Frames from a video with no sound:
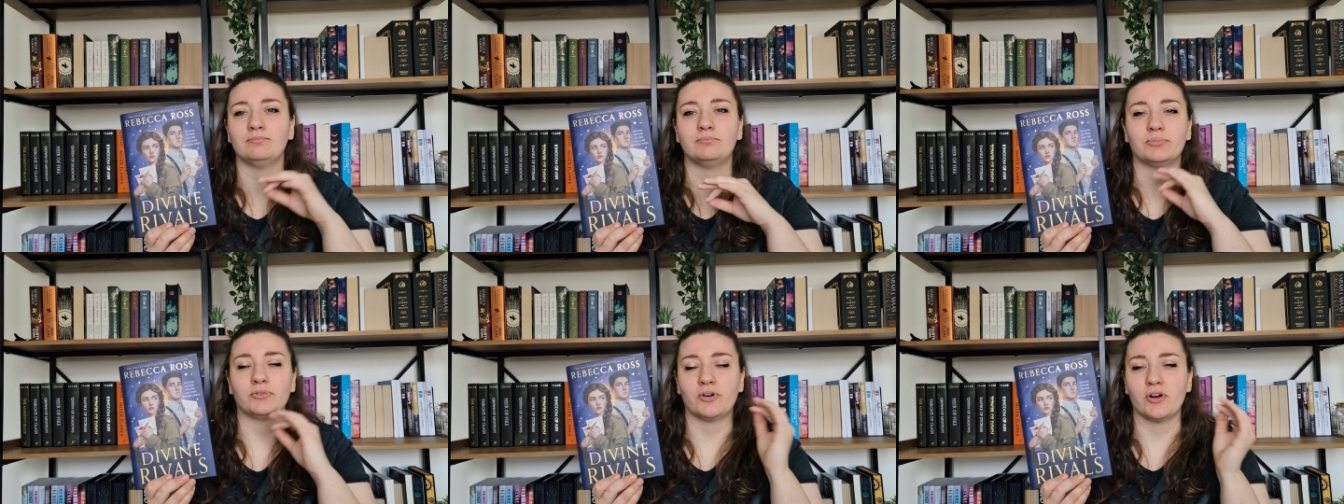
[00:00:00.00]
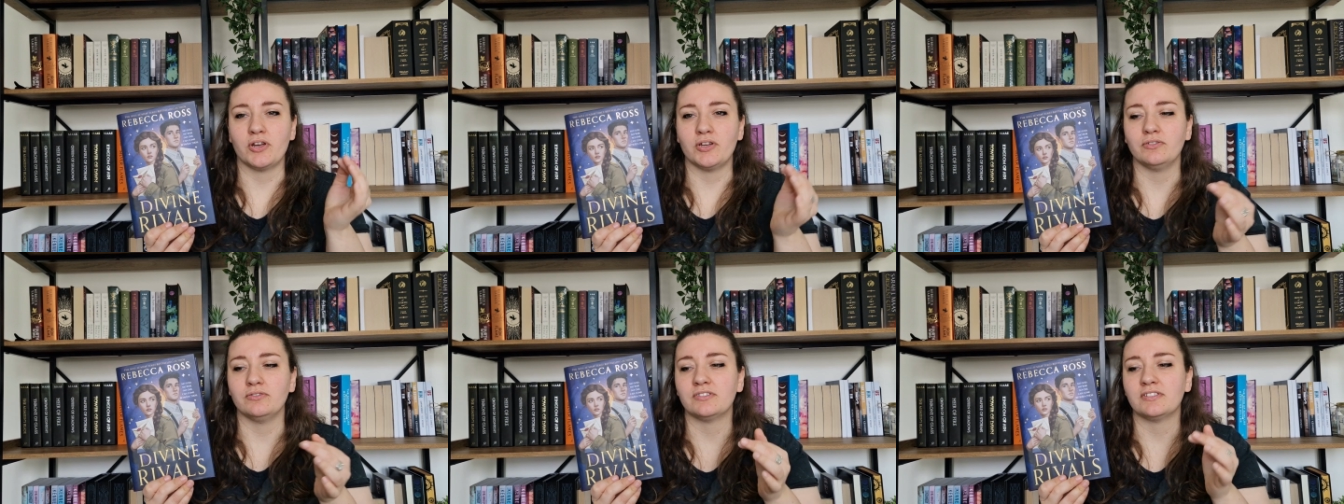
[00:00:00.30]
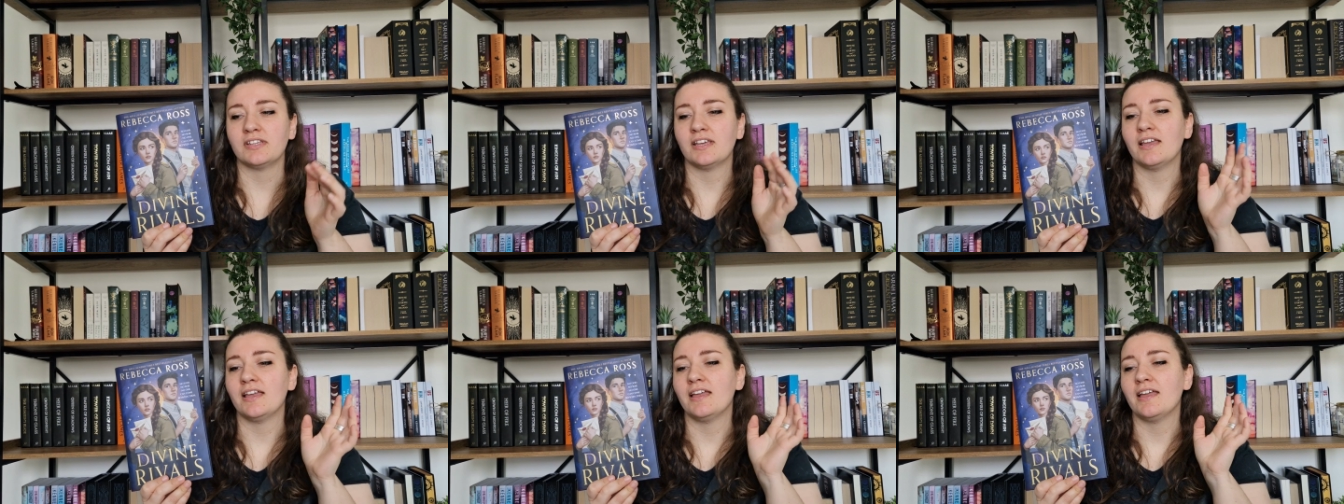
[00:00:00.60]

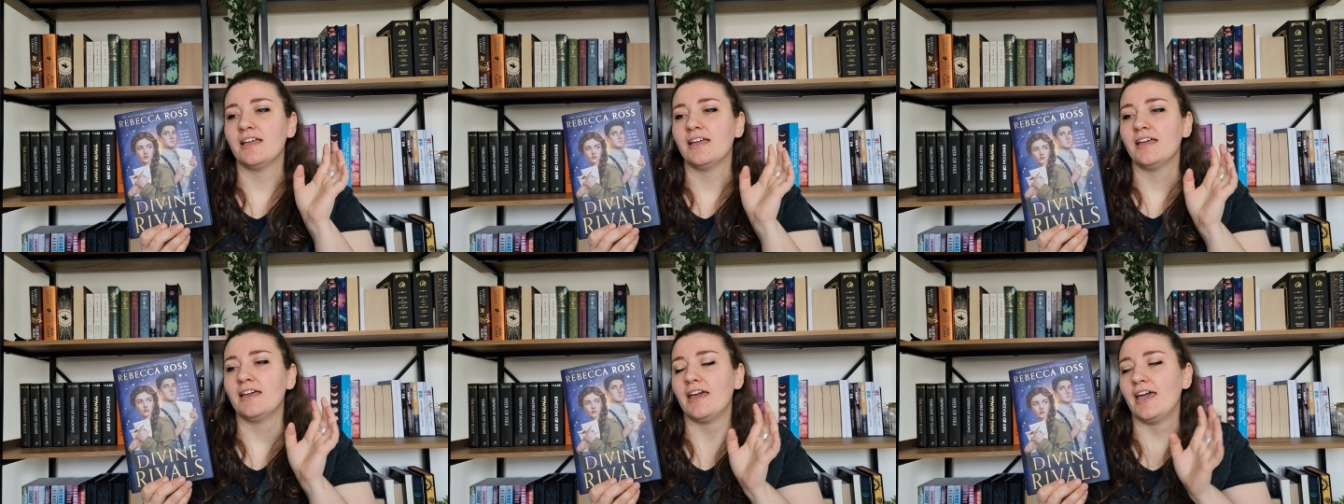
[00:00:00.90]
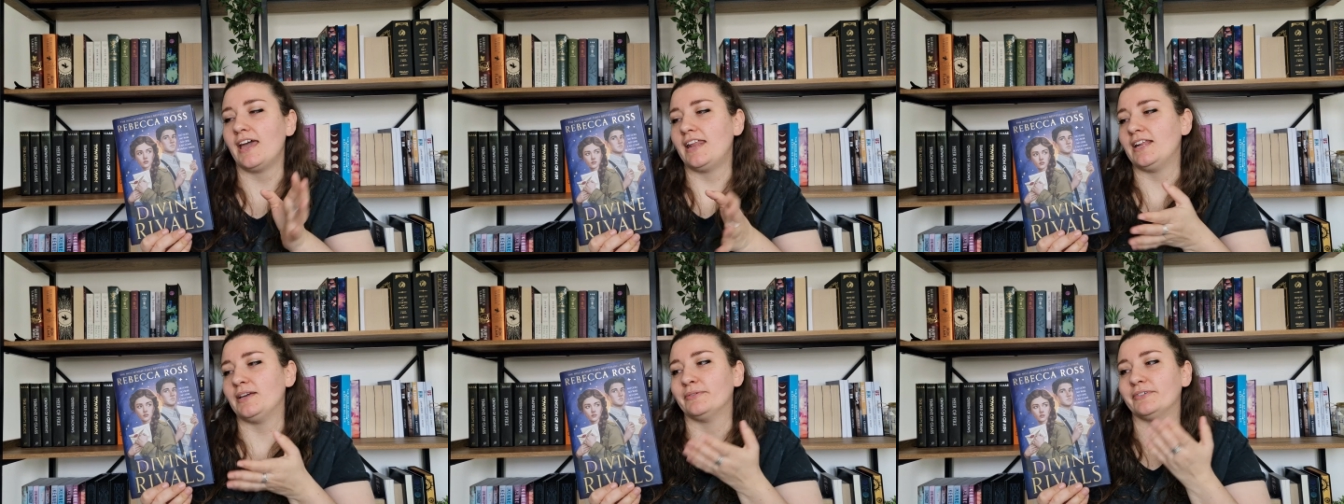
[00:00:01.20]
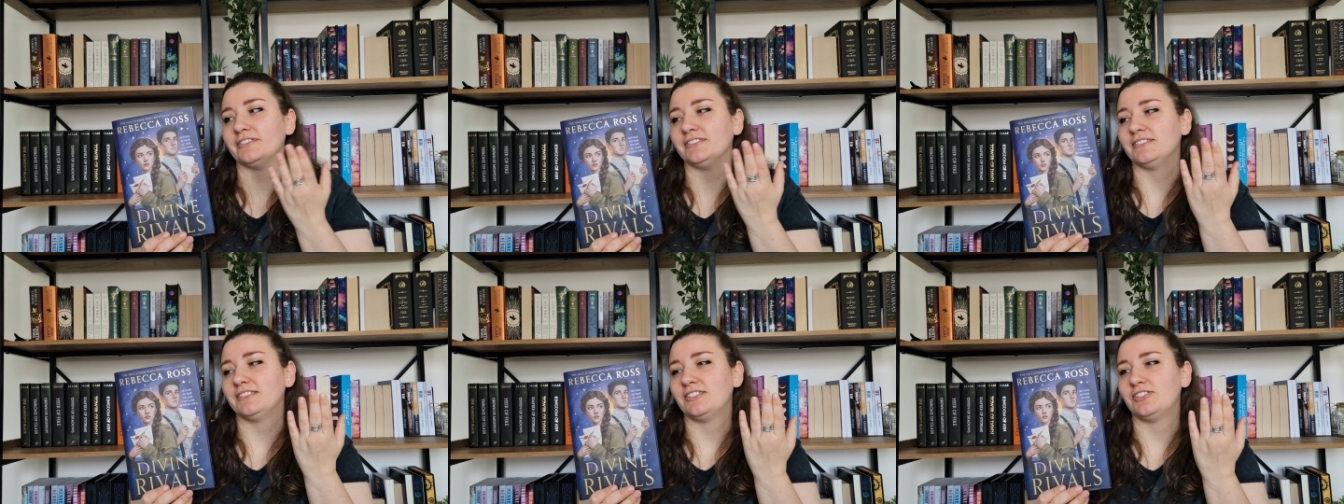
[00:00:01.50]
prose and it
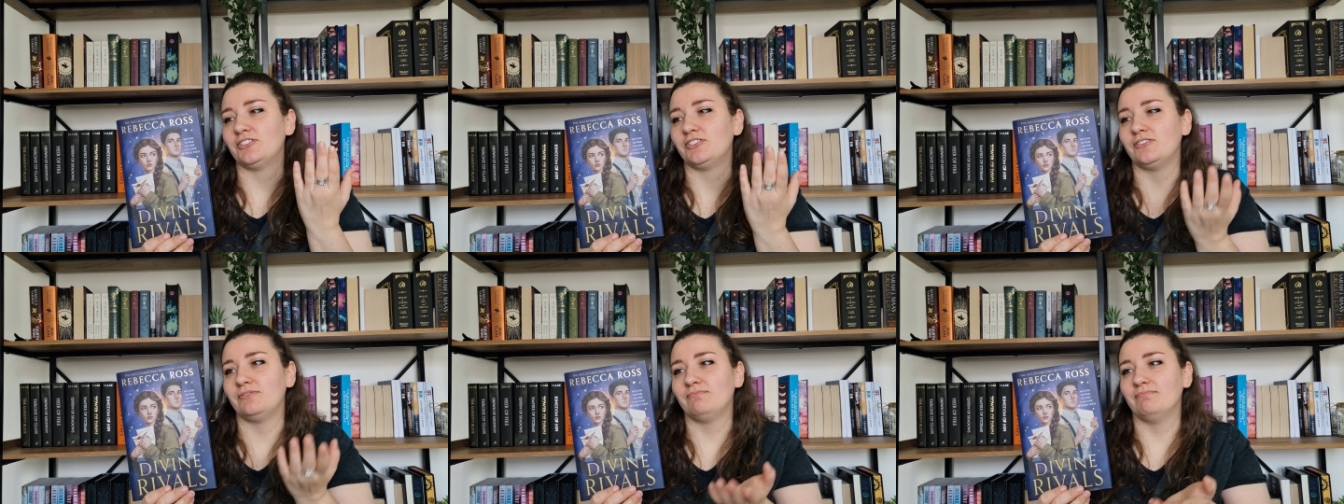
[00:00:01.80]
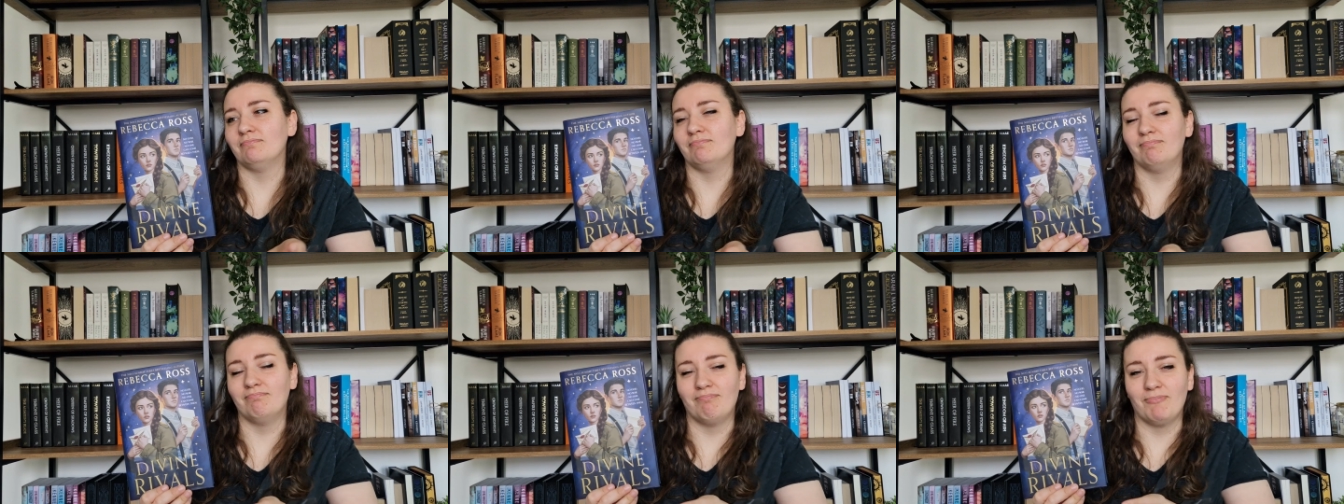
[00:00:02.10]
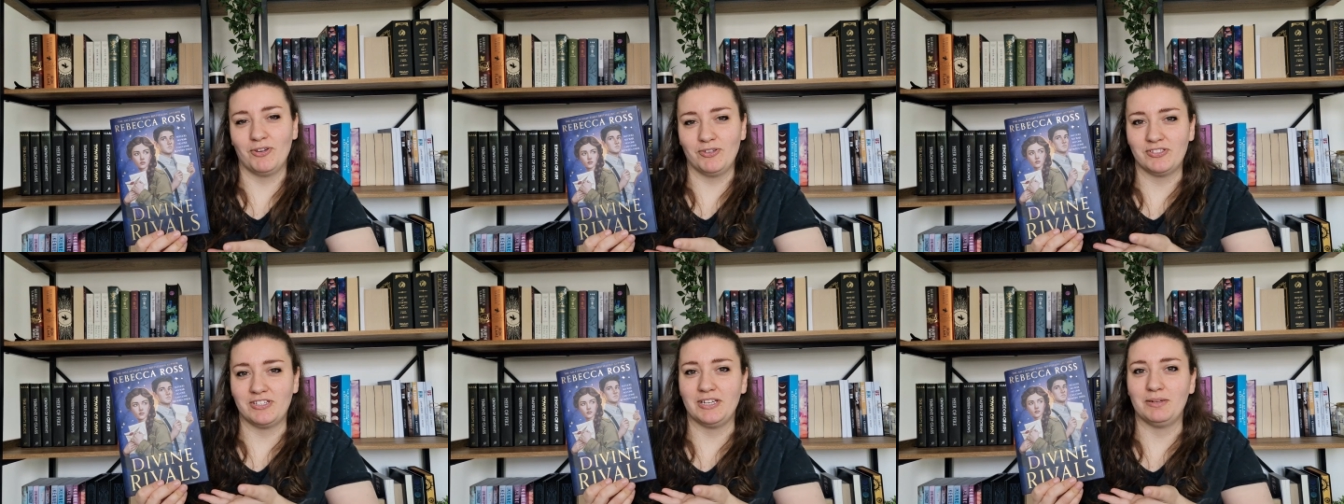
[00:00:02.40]
was
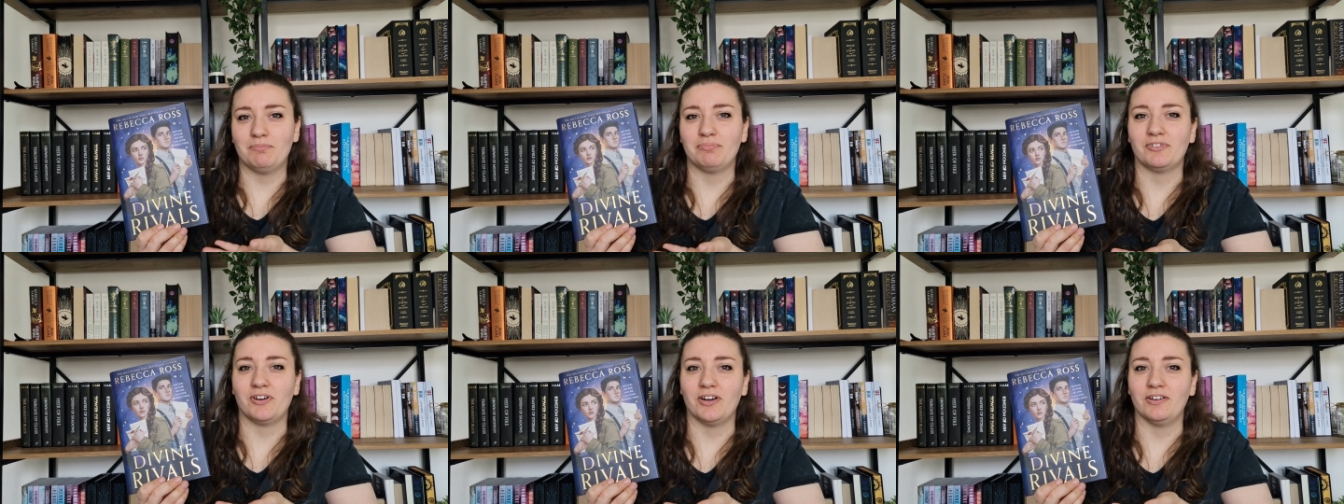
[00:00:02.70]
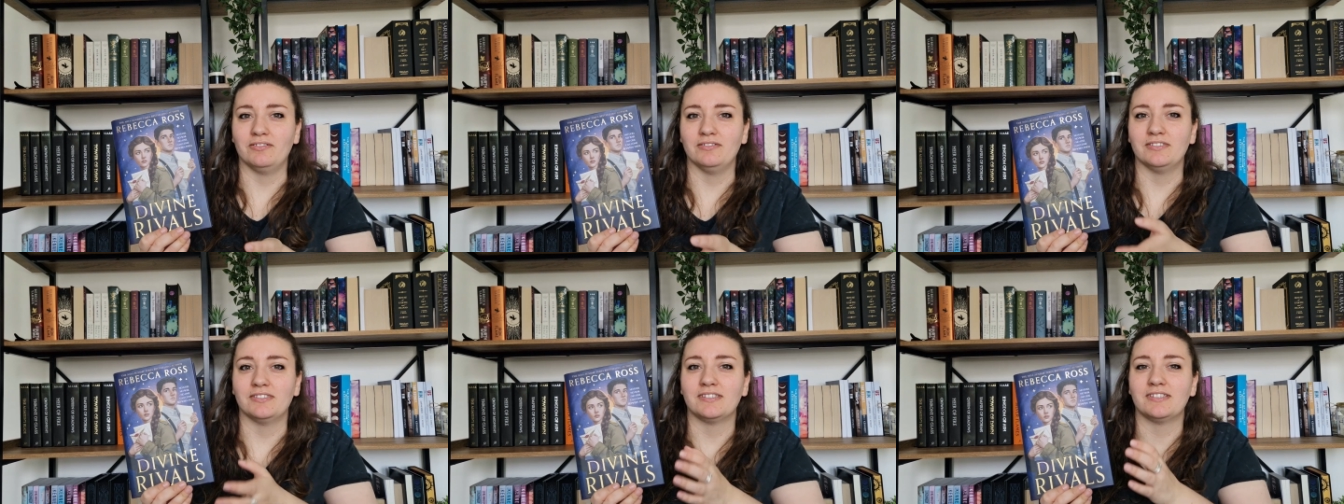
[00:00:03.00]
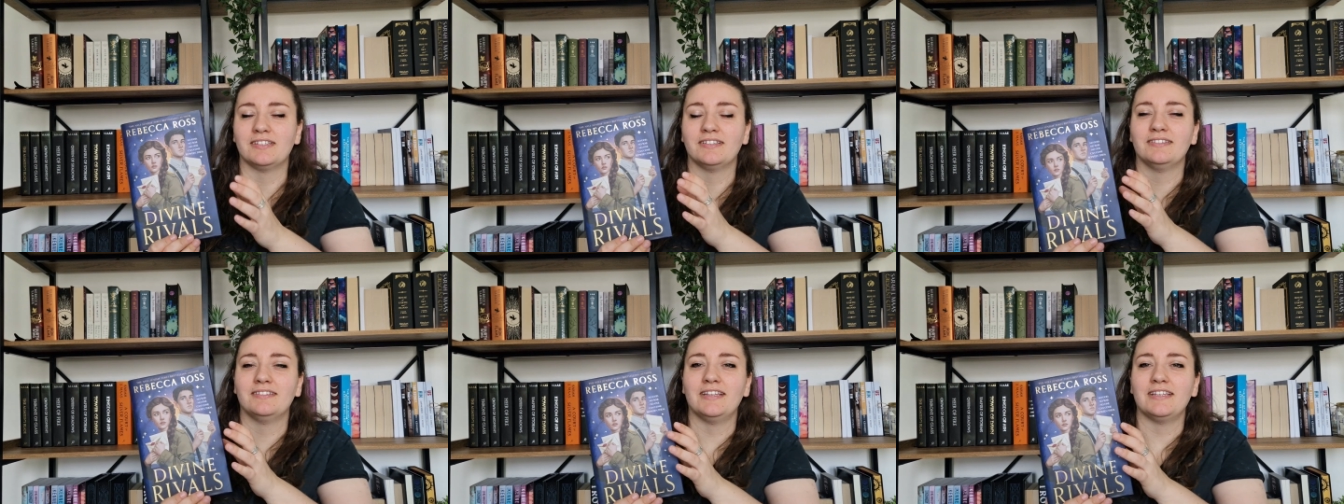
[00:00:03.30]
mostly prose.